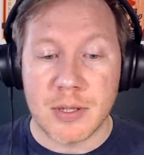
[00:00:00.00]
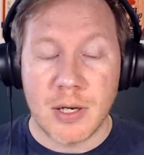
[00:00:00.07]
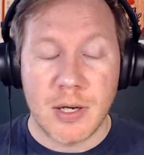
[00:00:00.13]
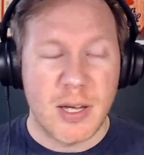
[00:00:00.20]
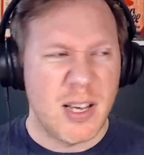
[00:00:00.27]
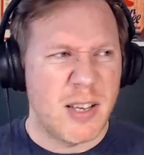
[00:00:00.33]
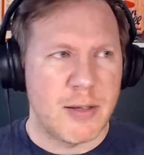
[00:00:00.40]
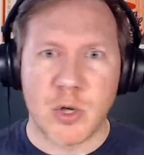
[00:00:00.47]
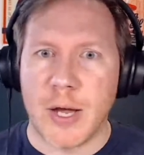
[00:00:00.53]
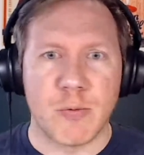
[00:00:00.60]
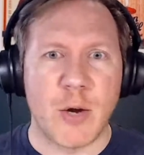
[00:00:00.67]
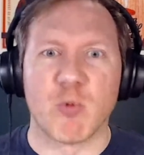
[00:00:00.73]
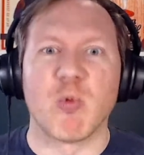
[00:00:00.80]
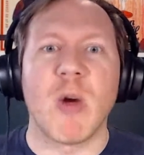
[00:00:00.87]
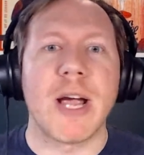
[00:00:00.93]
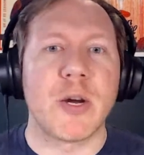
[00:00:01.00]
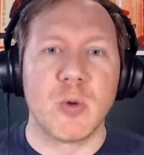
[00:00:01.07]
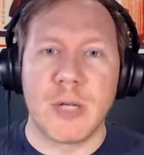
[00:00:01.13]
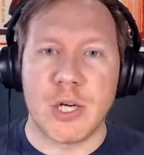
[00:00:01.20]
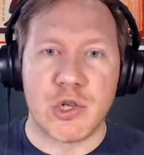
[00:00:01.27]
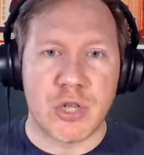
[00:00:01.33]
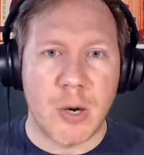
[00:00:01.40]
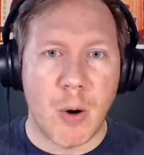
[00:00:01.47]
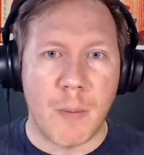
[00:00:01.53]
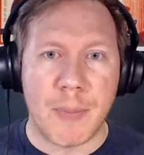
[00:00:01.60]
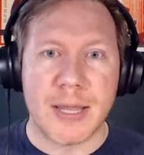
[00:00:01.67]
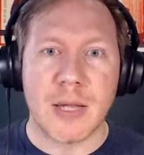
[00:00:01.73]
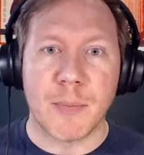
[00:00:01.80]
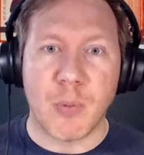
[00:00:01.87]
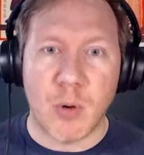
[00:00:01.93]
so they regularly show up
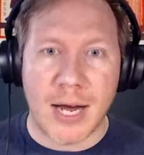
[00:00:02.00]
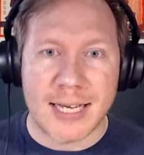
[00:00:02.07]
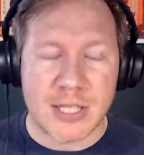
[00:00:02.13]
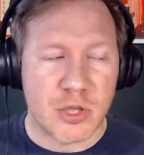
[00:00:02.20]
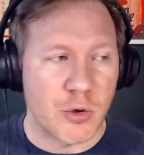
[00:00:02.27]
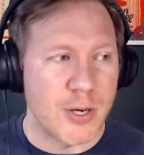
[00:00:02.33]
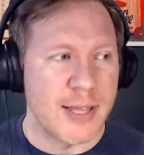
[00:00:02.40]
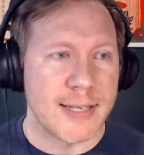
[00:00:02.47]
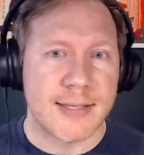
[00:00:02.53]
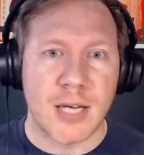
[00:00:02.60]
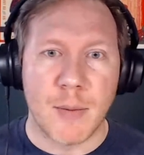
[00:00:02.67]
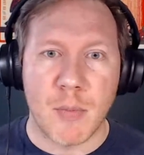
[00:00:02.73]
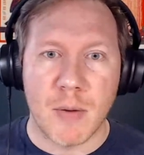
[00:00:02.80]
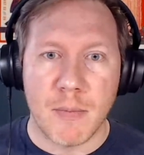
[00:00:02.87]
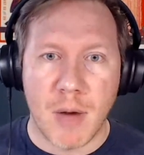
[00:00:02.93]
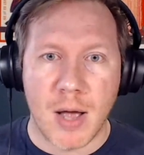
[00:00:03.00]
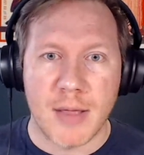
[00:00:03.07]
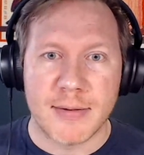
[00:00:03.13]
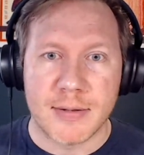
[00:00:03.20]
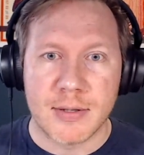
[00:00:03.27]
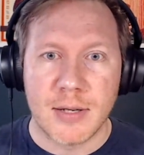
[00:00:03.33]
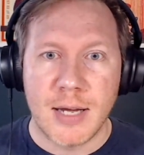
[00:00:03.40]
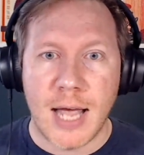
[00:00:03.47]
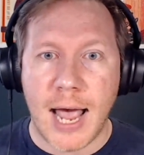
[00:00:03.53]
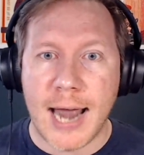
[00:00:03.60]
in the press during the summer months,